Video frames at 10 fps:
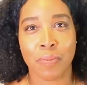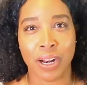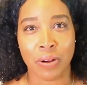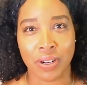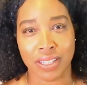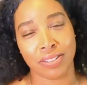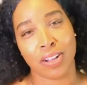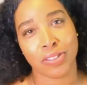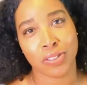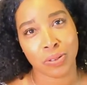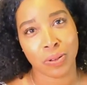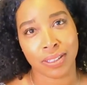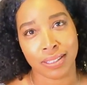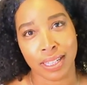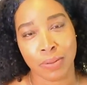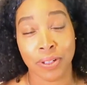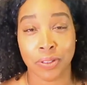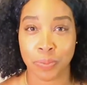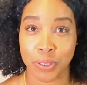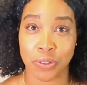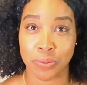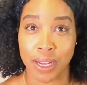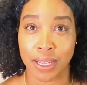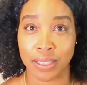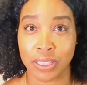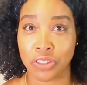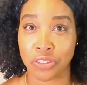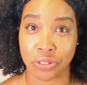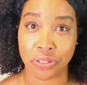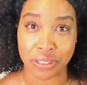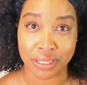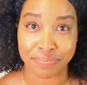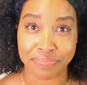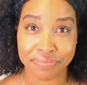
But I want to talk to you all today about spirituality and children.